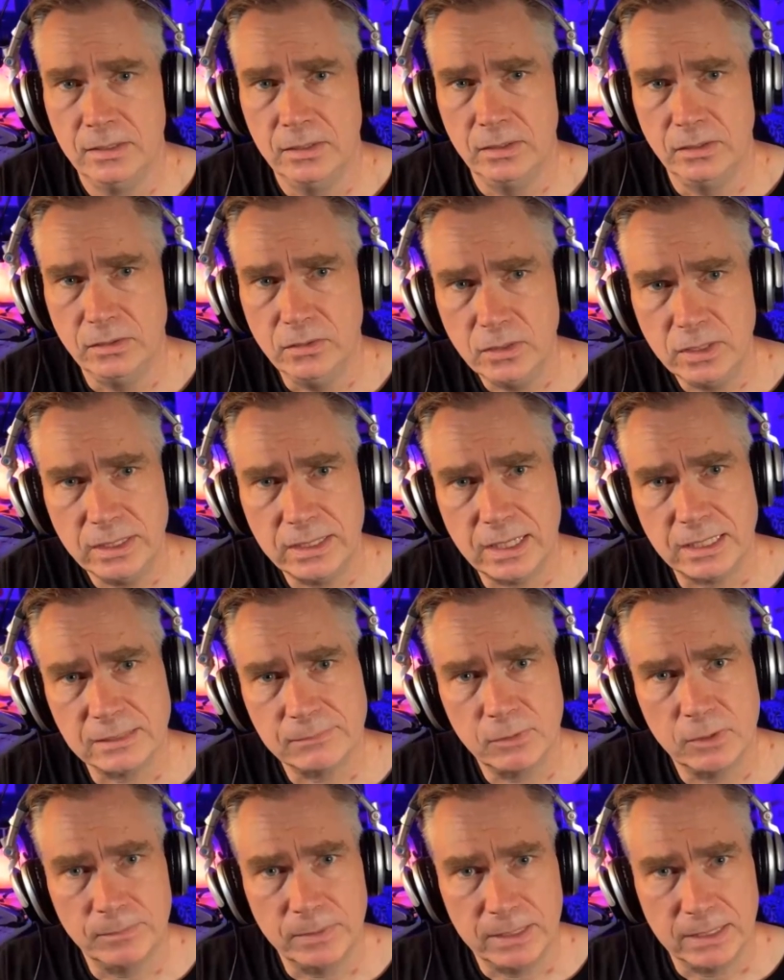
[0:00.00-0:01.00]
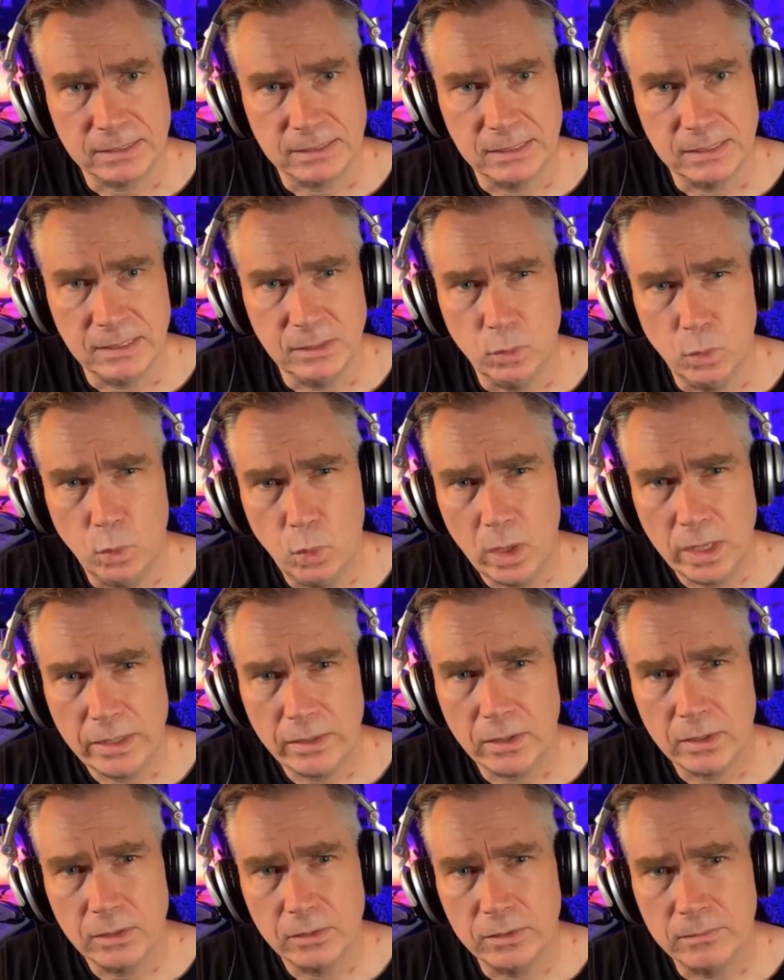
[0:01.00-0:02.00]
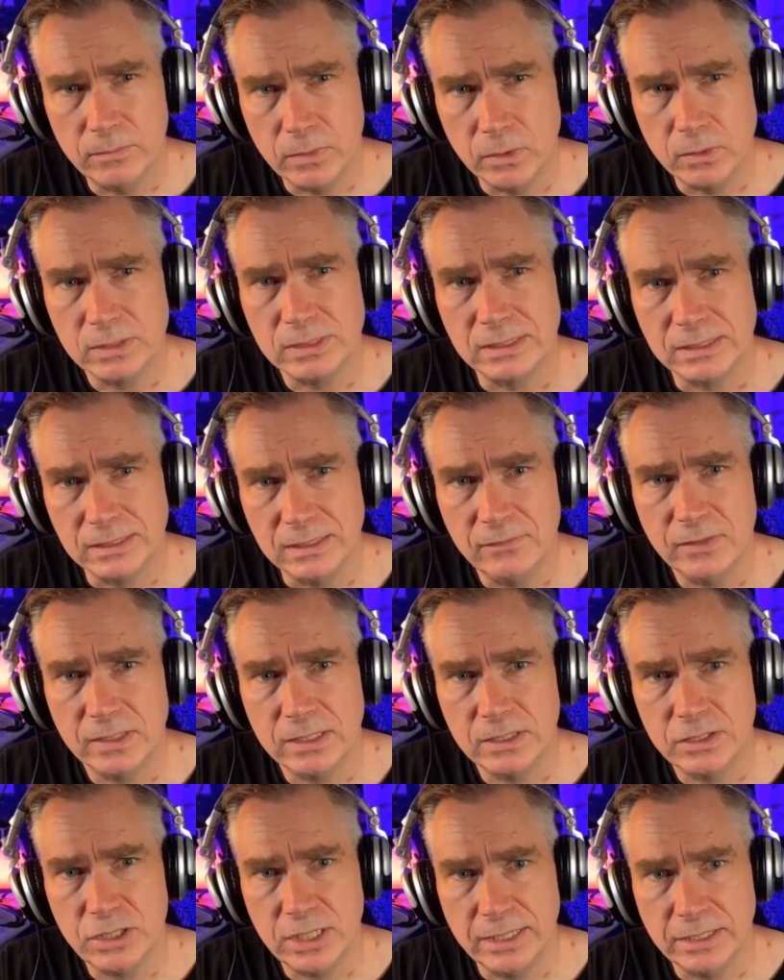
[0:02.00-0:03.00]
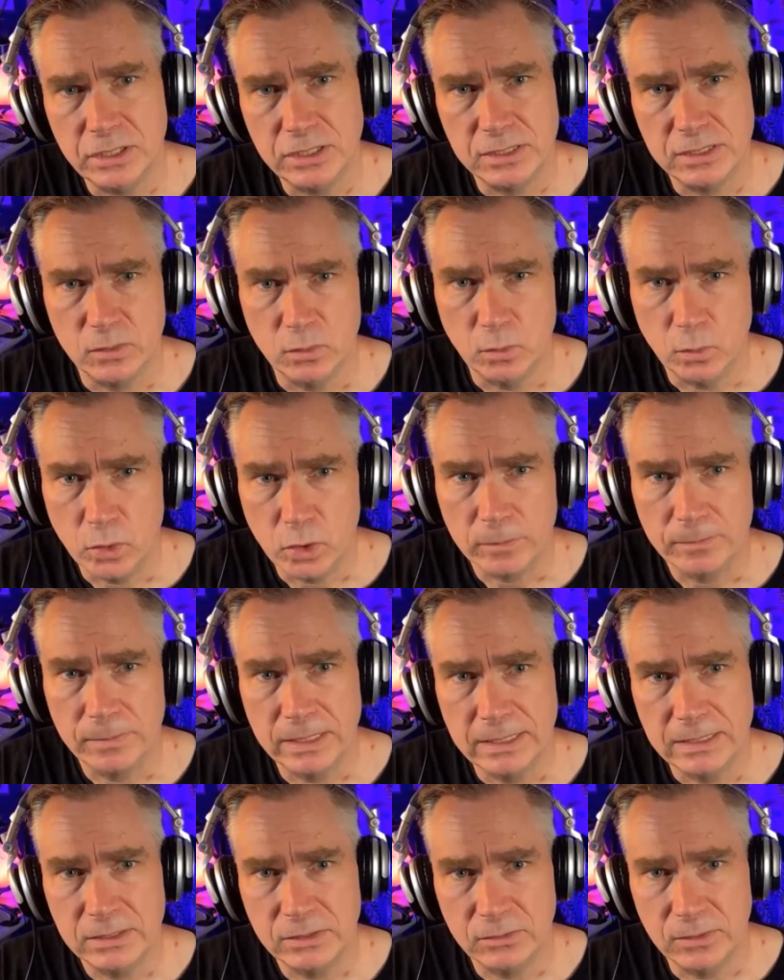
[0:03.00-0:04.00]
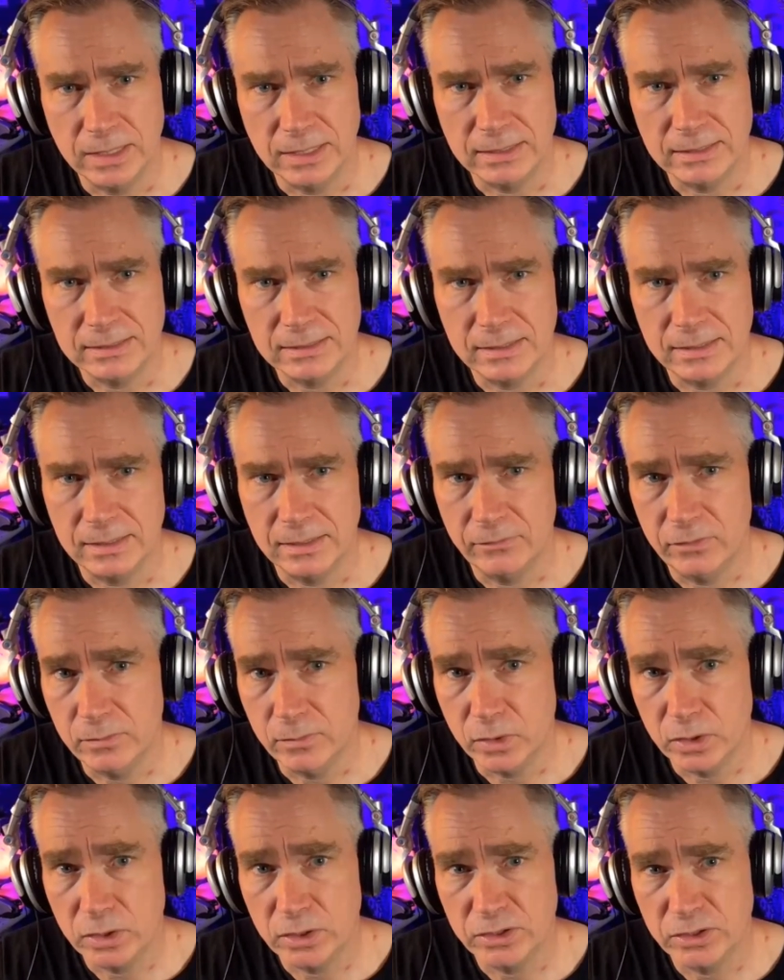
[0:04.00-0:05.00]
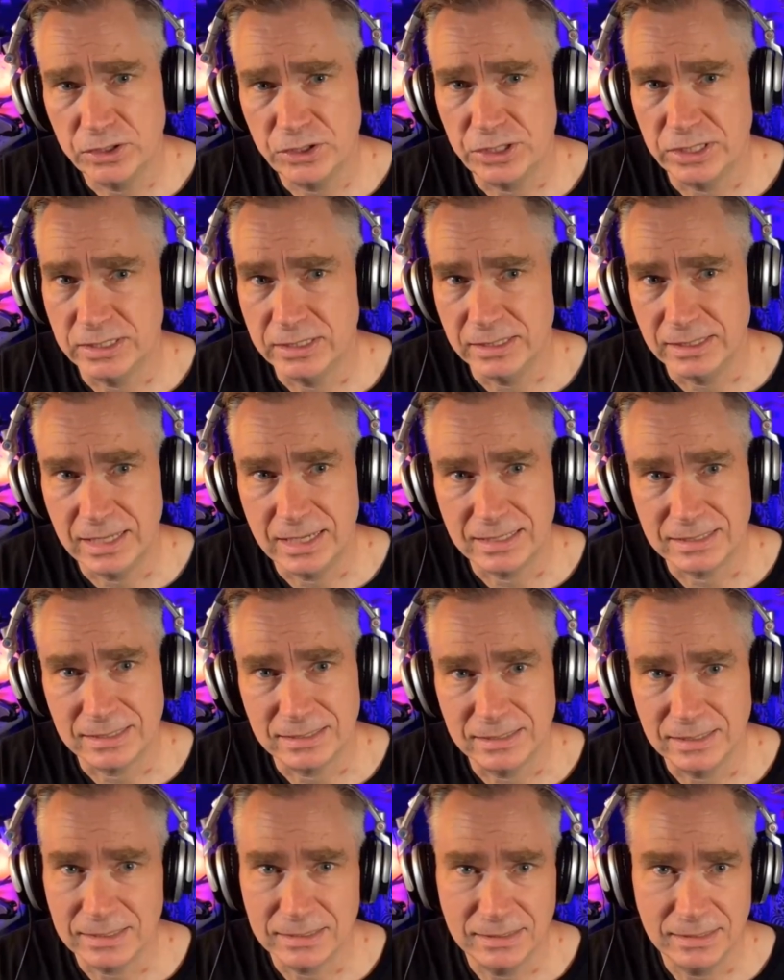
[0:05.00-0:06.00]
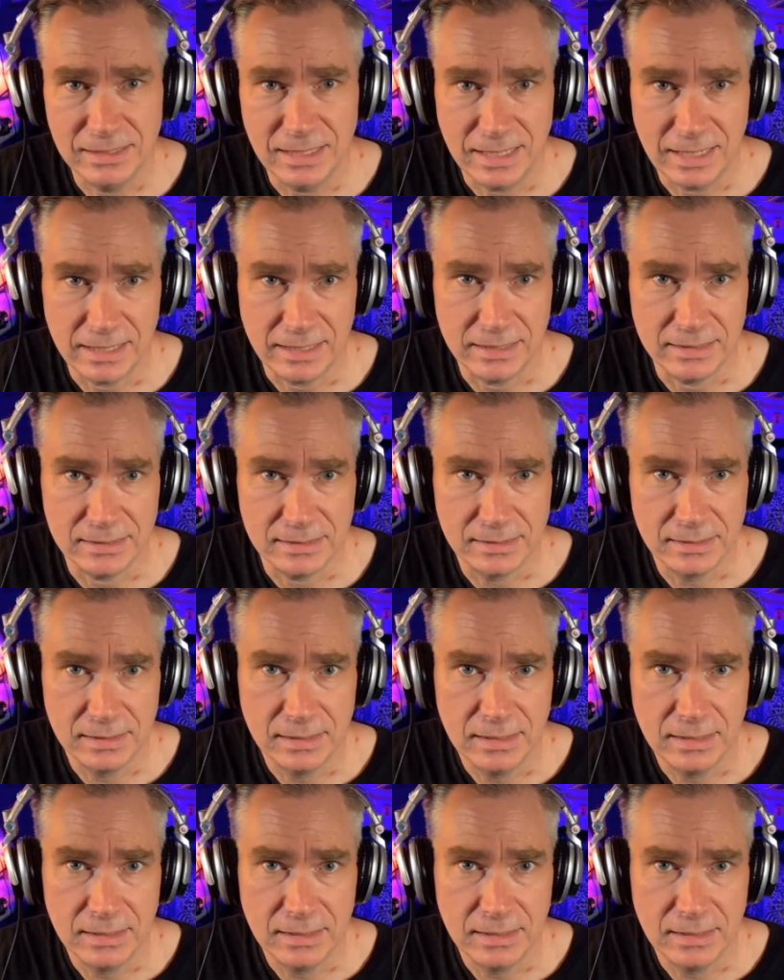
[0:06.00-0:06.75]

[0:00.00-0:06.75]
You could ask Perplexity, what are the most significant changes in workplace trends that have emerged in the last 60 days?